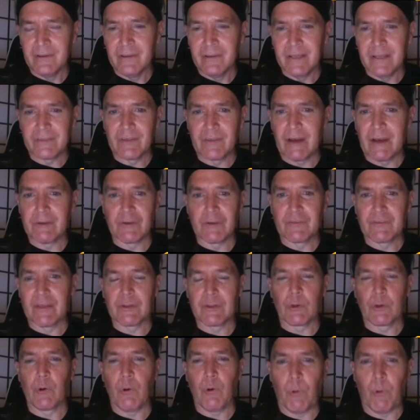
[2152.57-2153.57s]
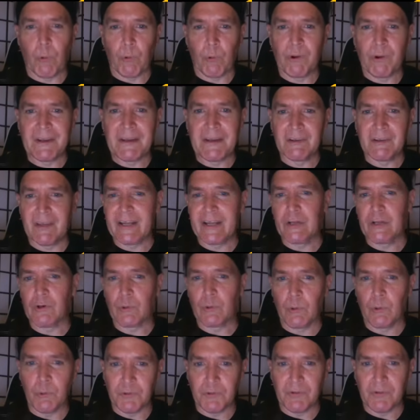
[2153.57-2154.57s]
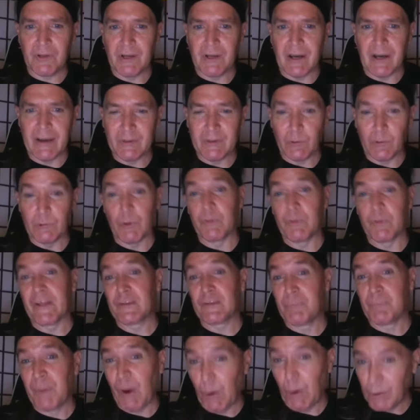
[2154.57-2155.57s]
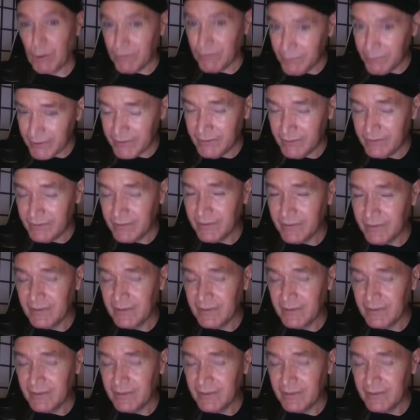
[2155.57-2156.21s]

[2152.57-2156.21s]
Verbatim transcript: It's not just that they're horny and like girls a lot, although that's part of it.